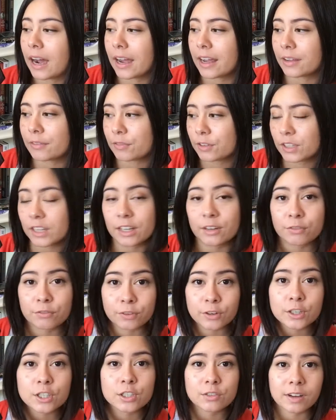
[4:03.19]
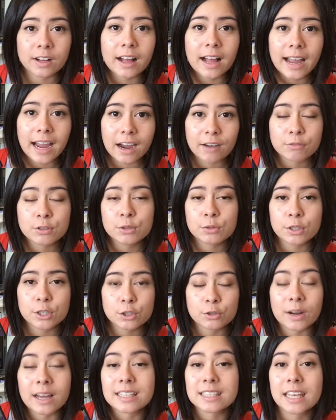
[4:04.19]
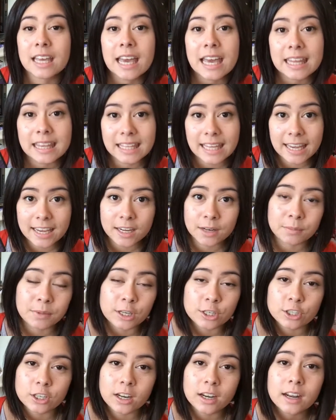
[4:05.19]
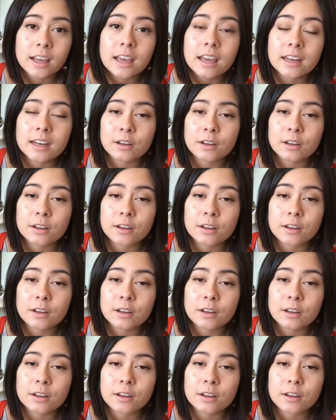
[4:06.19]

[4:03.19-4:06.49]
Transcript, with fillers: I feel like first of all I have to address the animation.